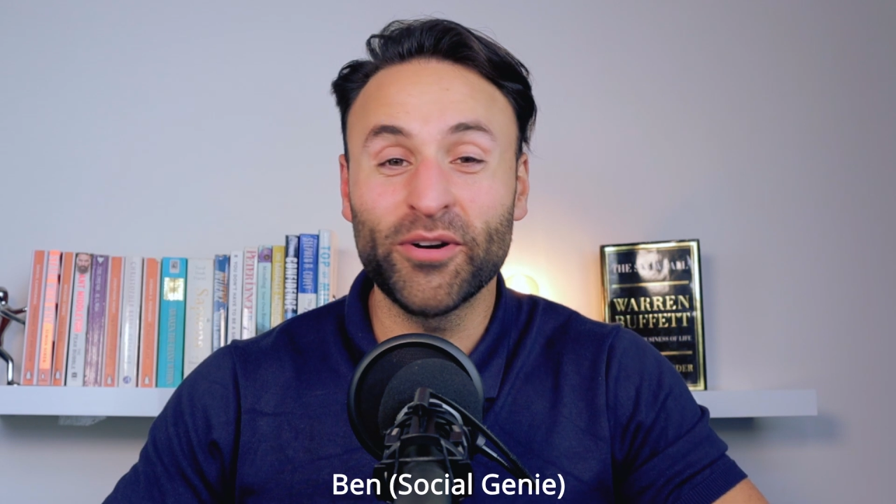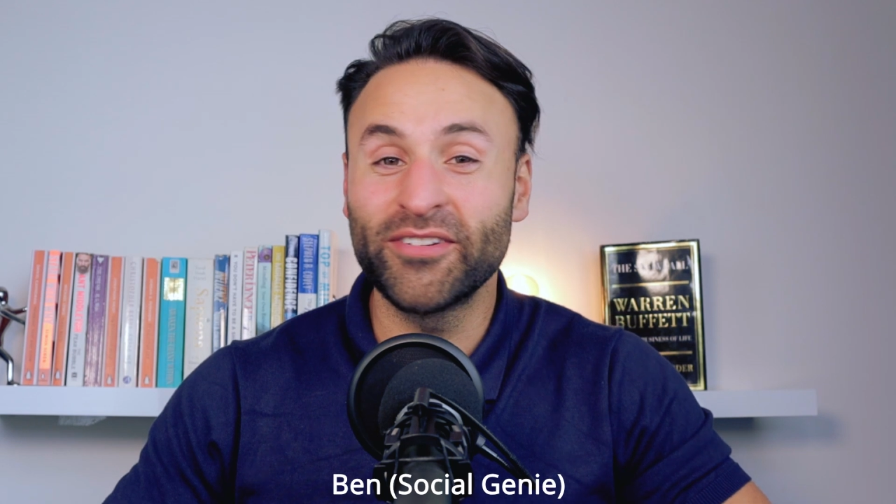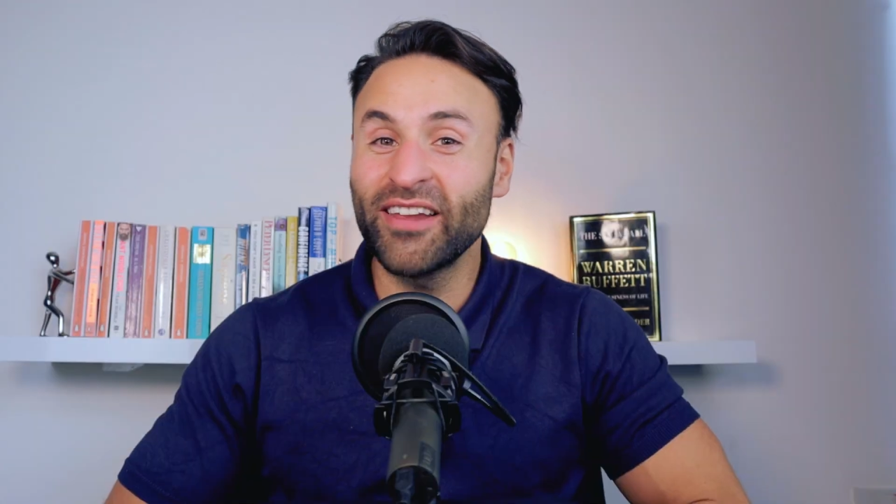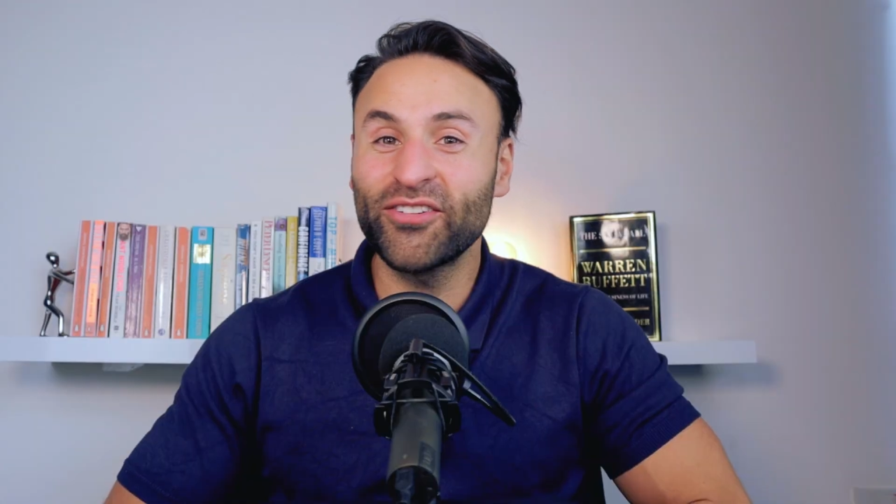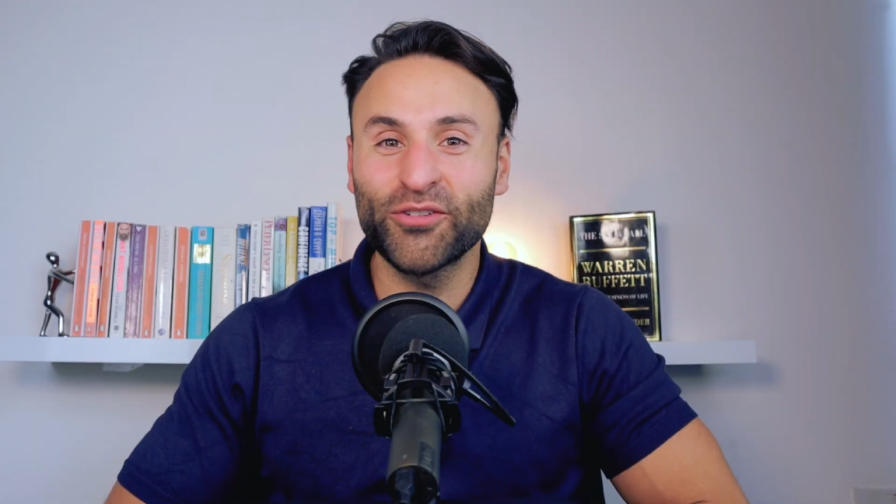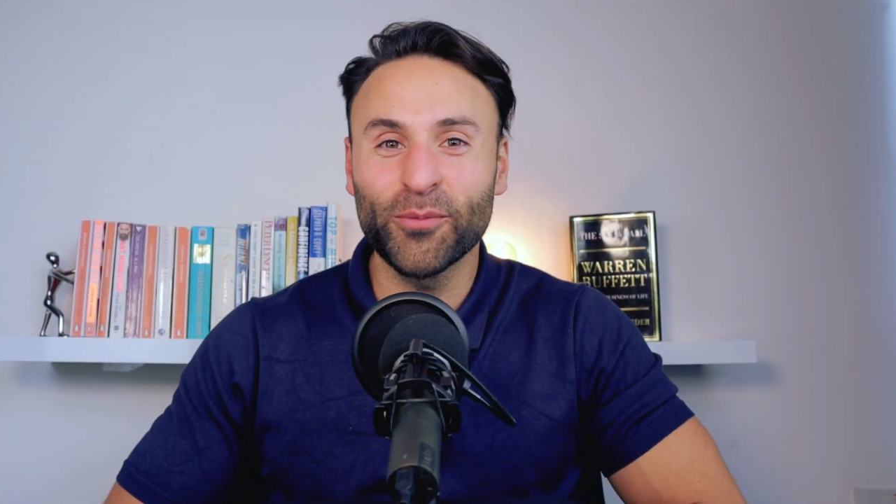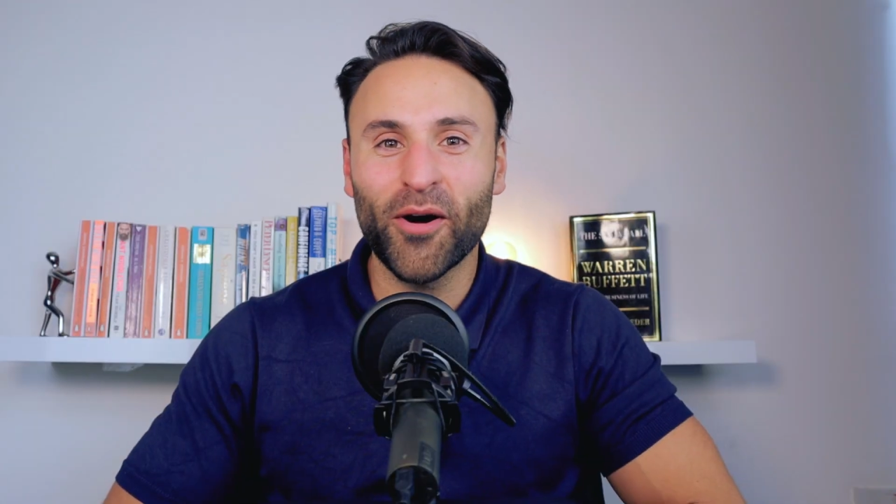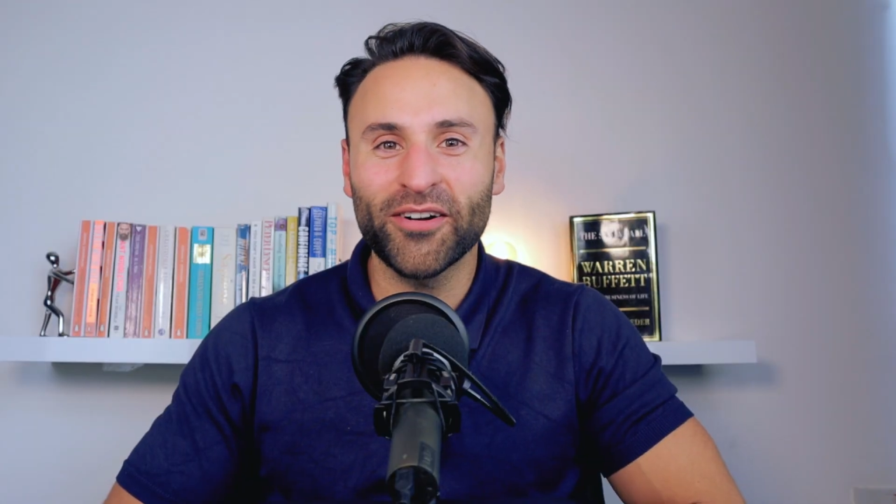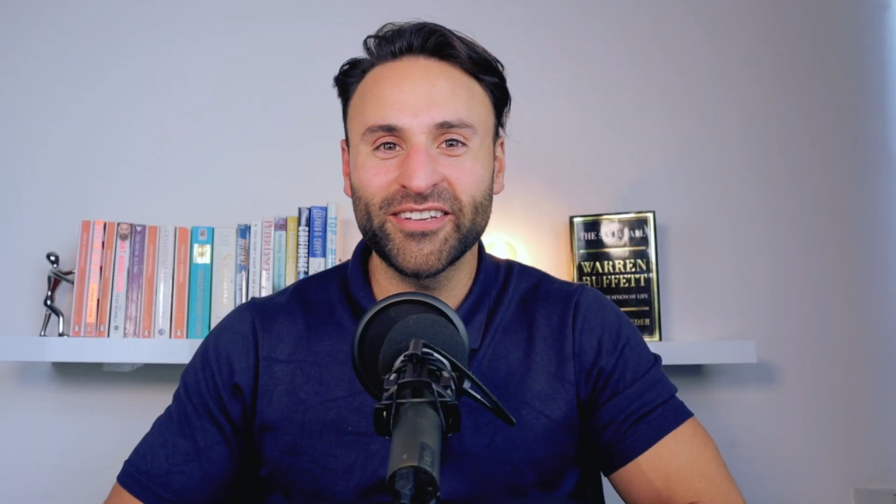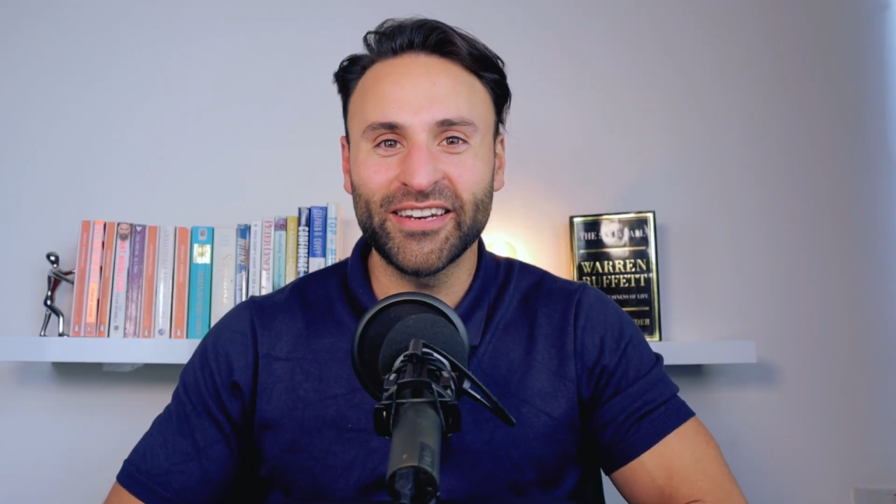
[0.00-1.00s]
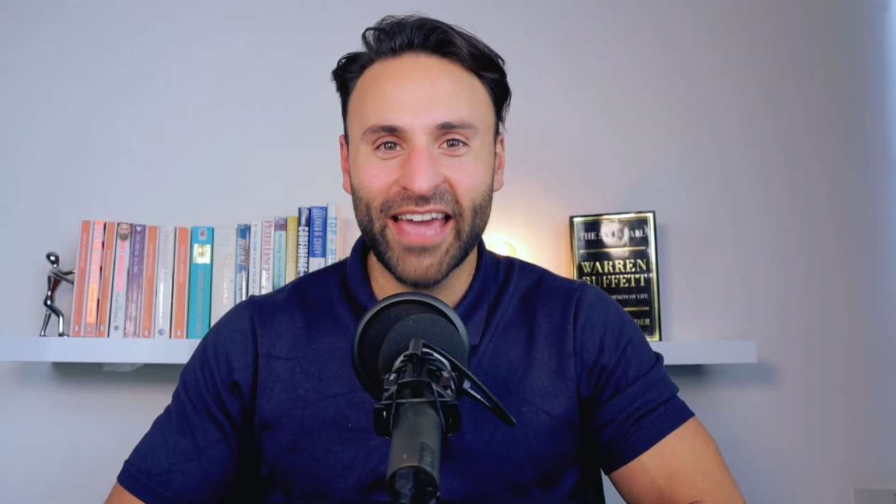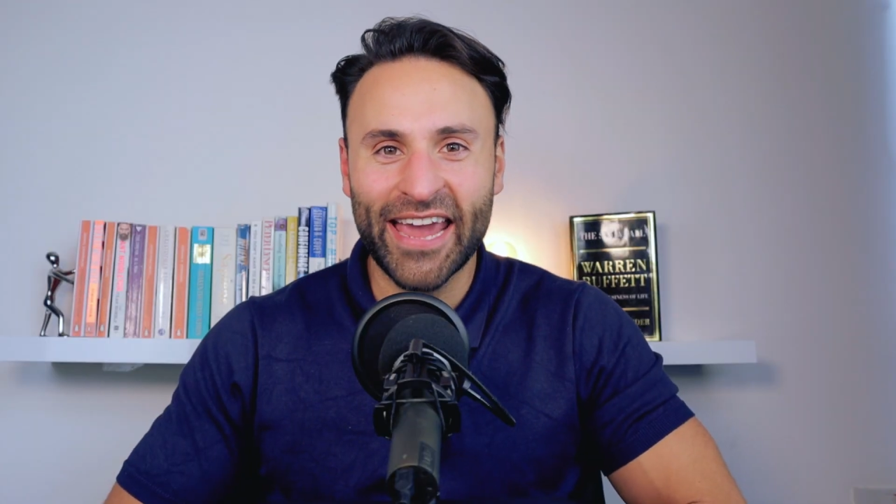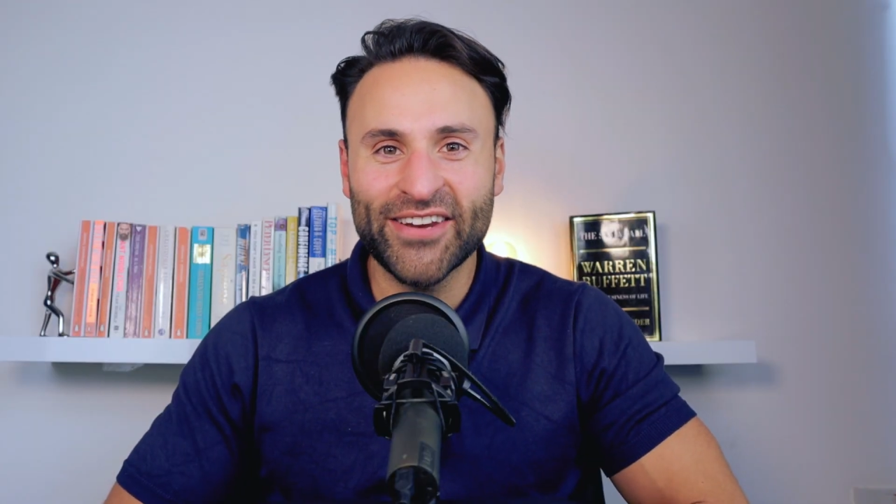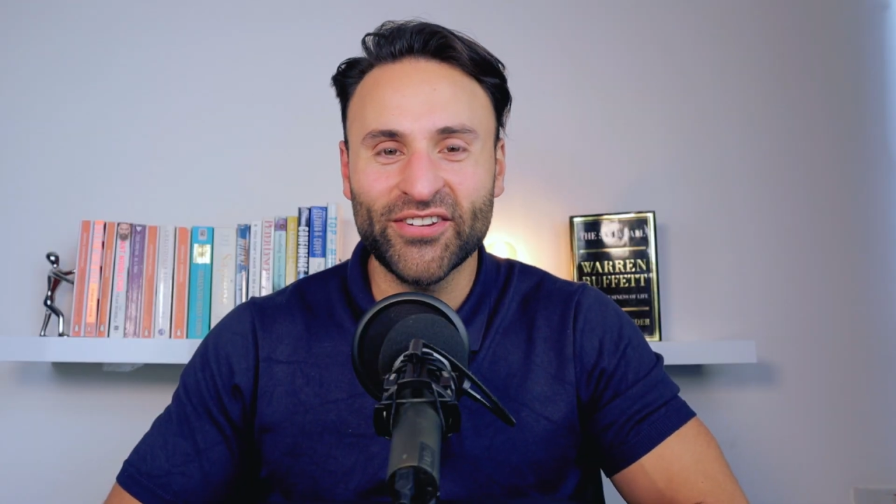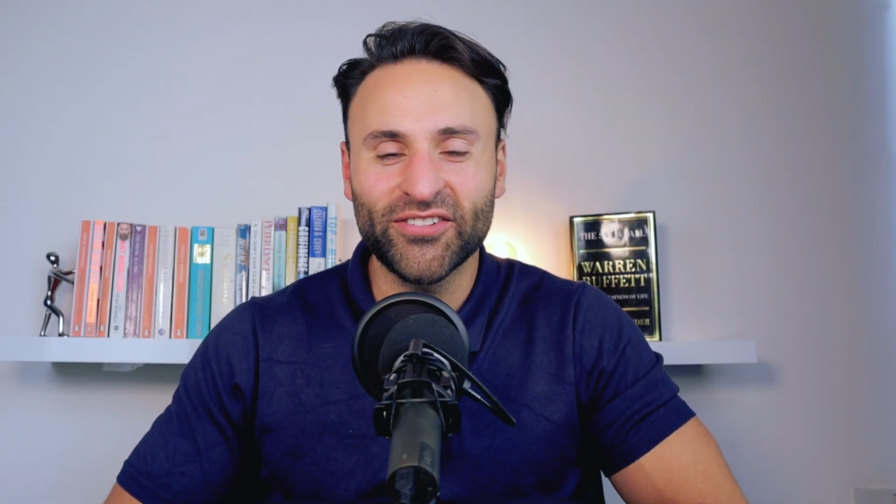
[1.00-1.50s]
We're a digital marketing
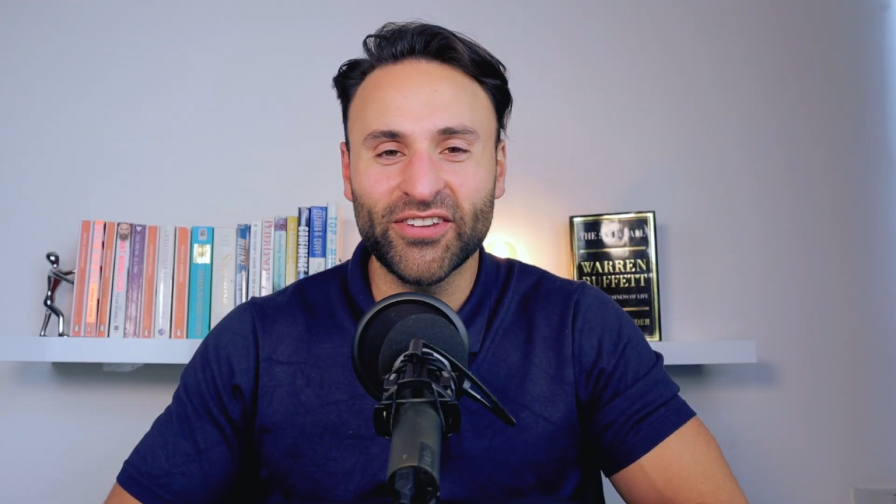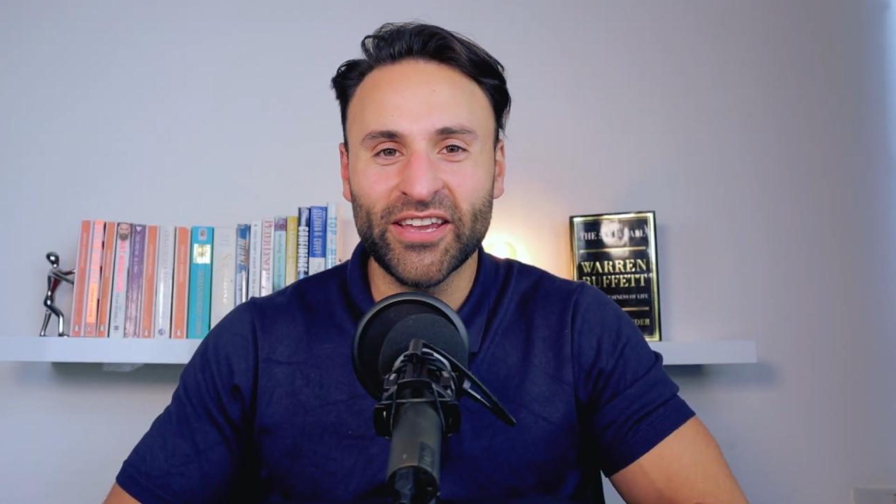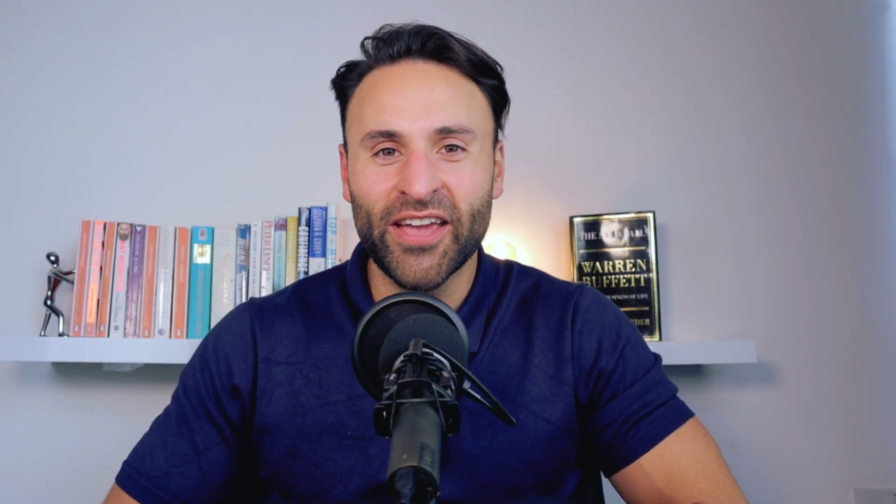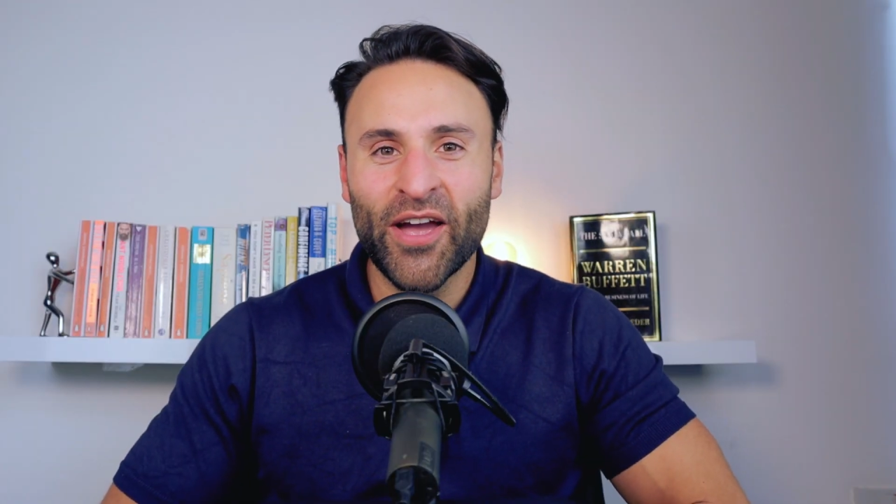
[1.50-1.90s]
agency